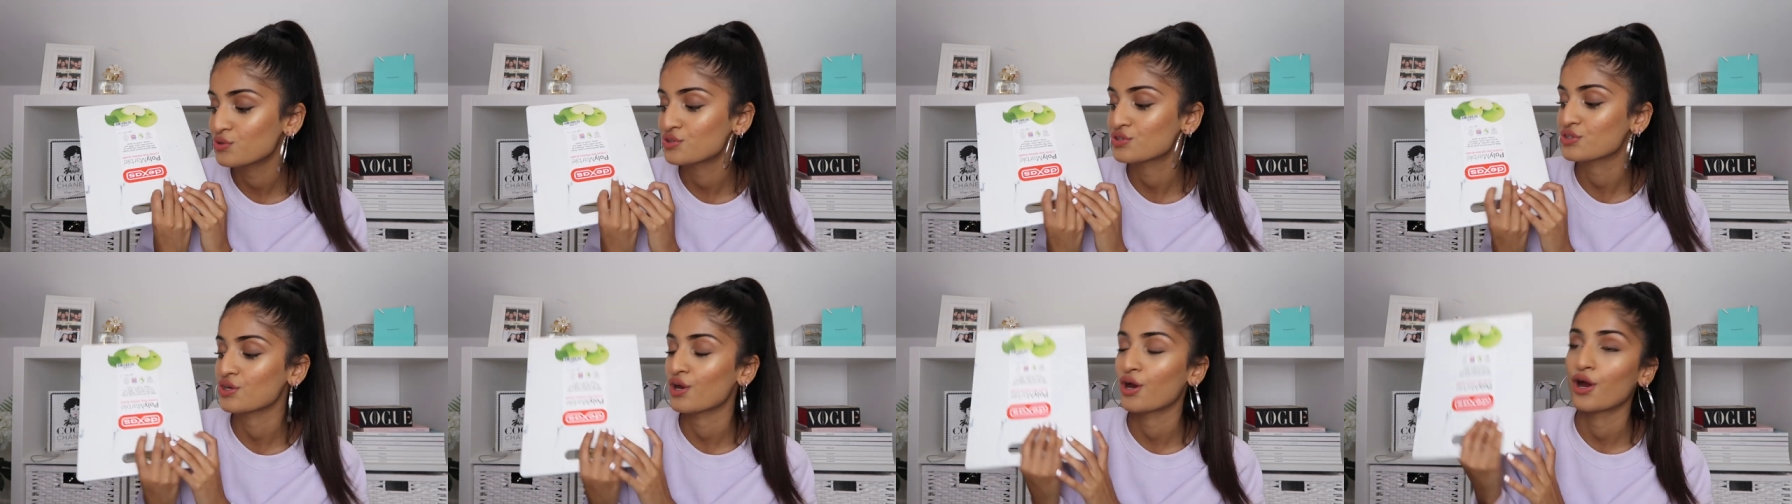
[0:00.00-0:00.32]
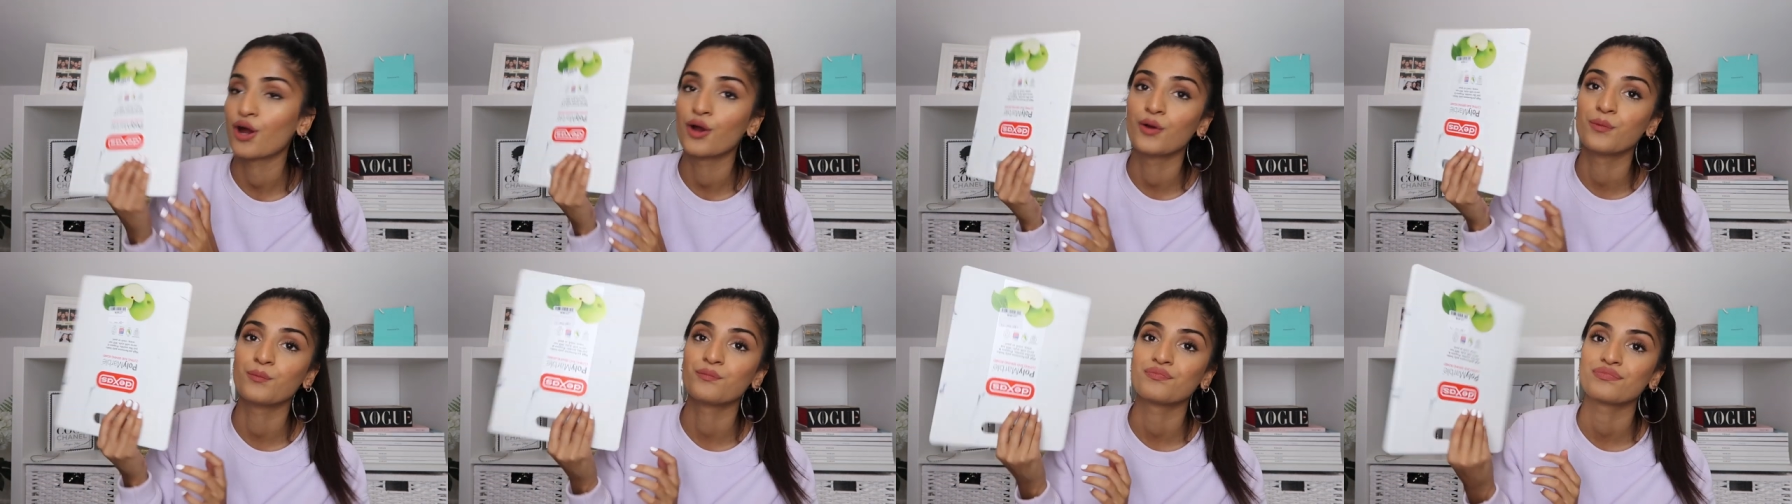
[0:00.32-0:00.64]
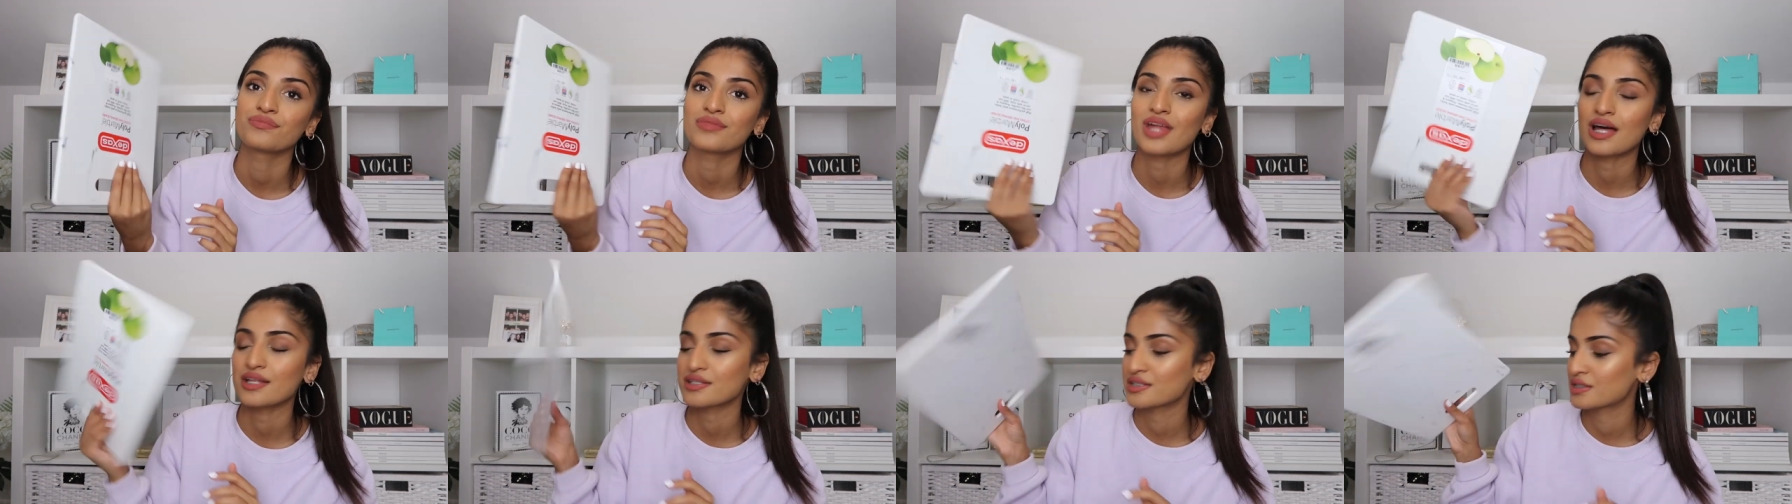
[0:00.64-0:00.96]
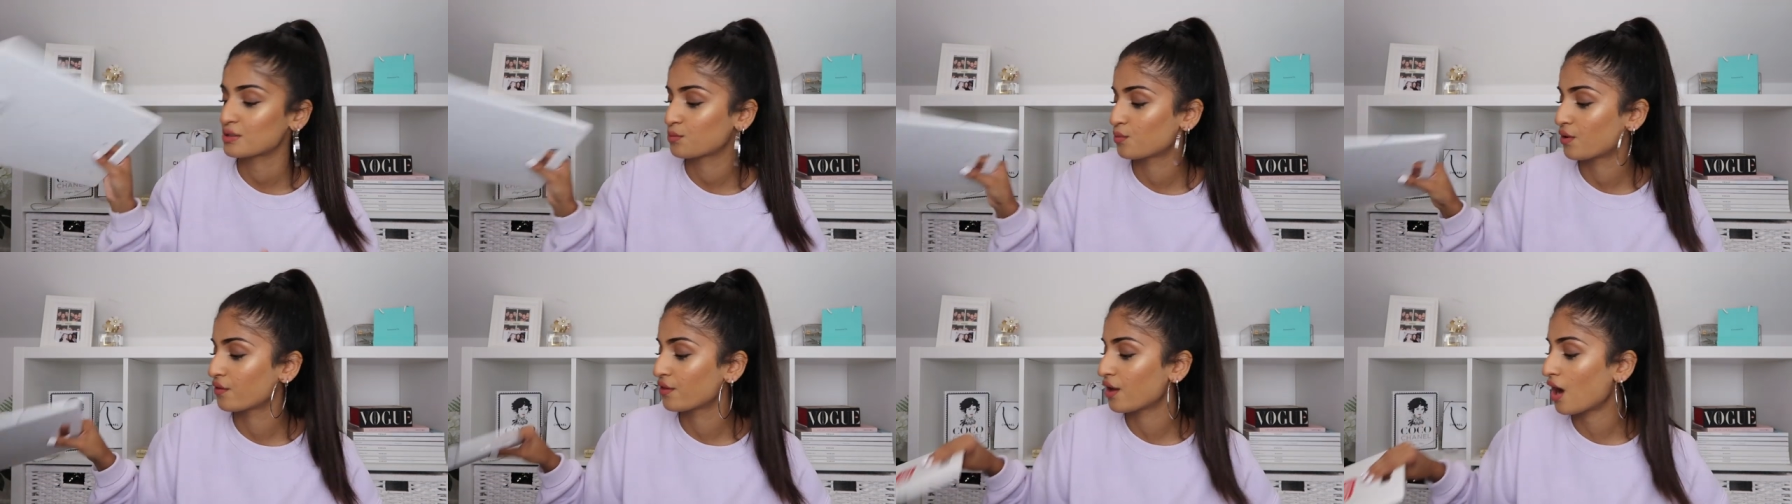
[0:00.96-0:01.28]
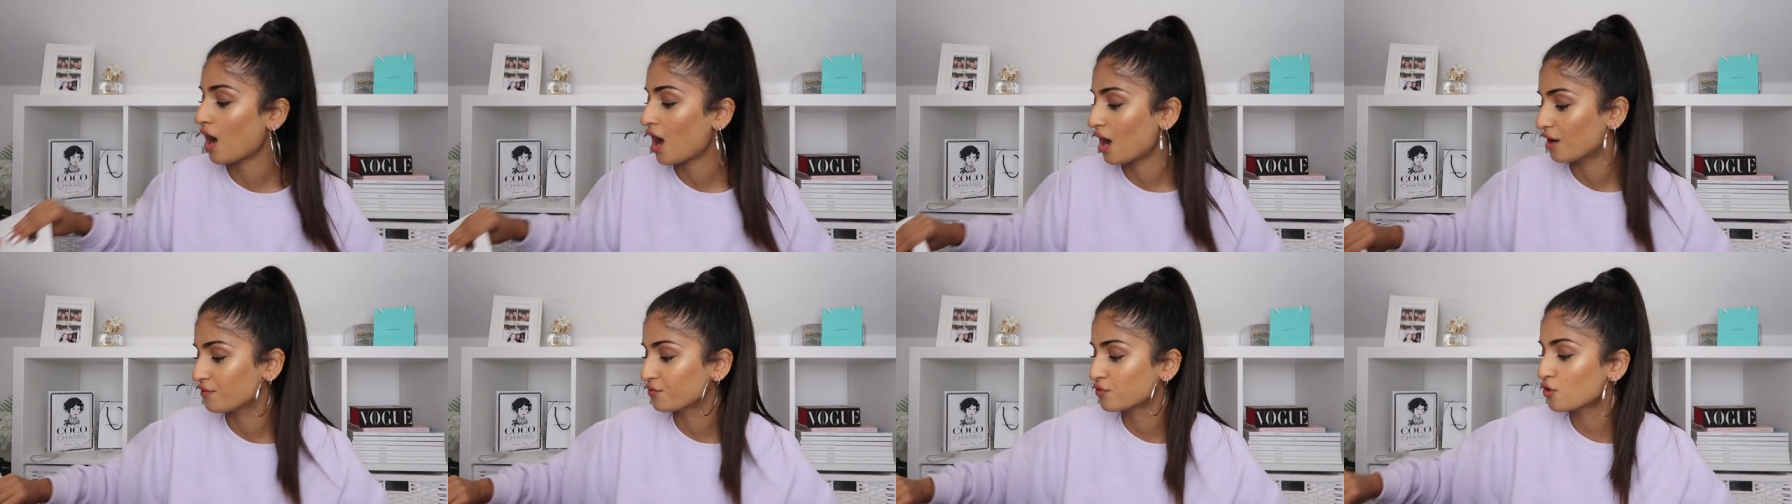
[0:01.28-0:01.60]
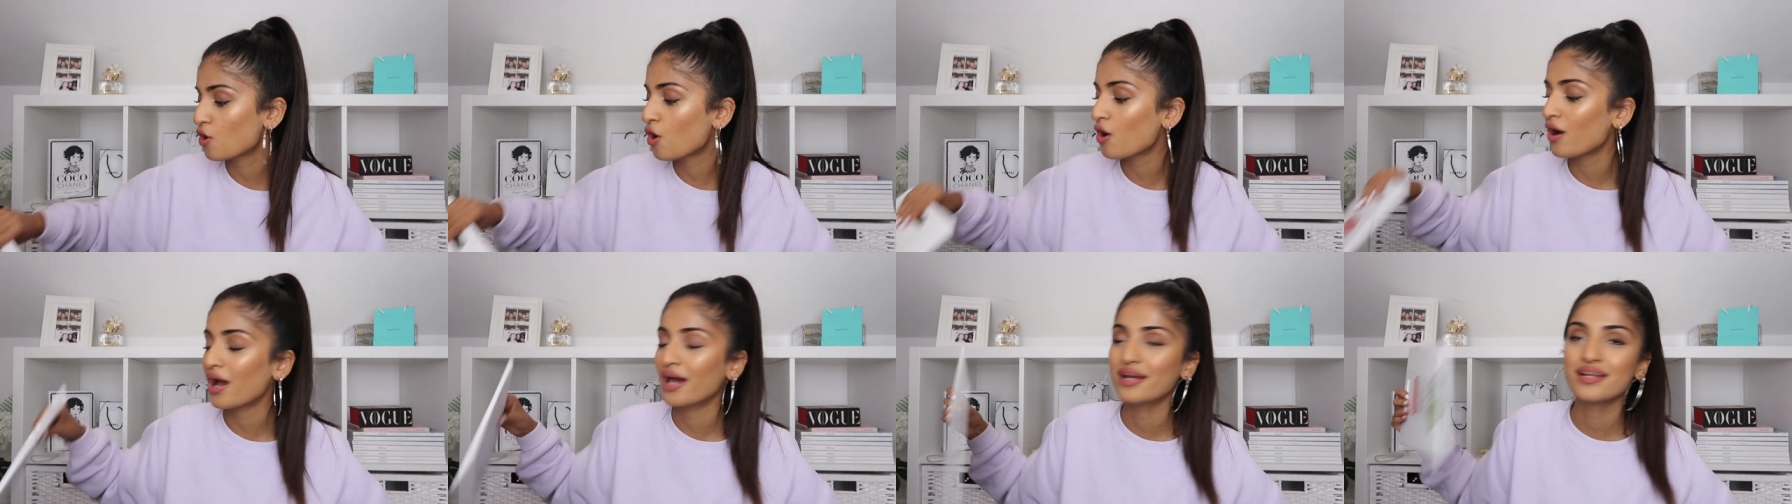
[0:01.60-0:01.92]
so that's the one that I've
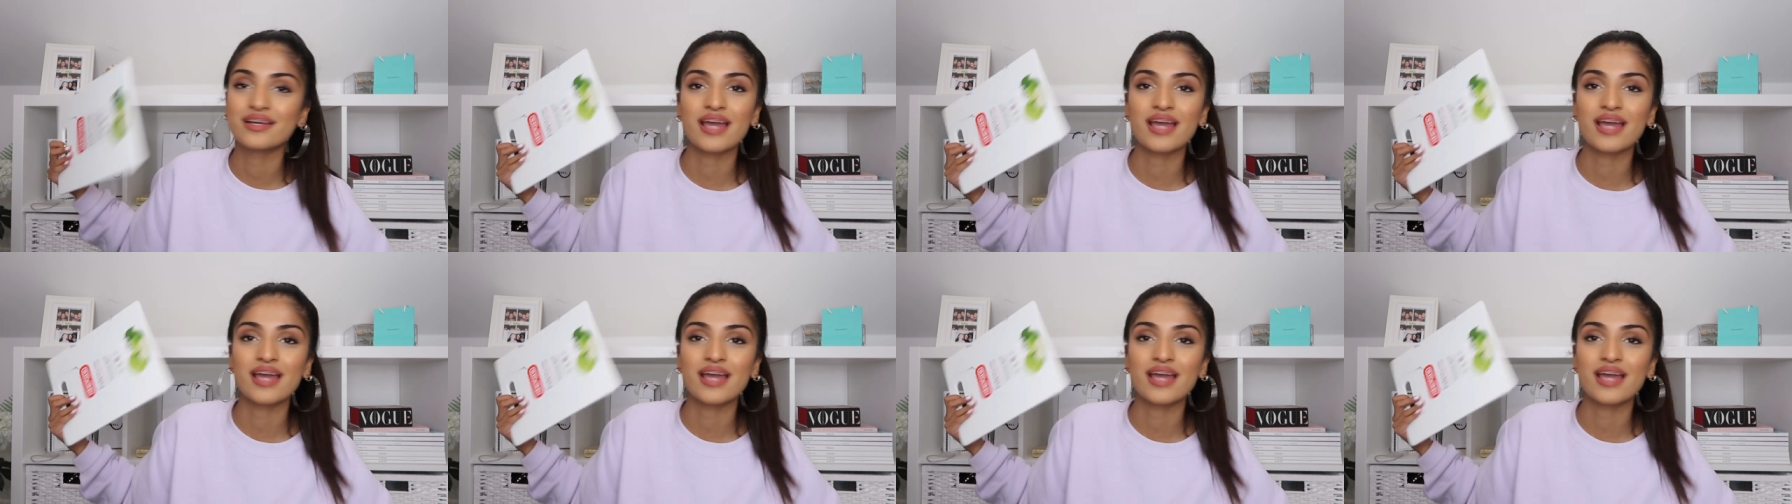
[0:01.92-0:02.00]
got.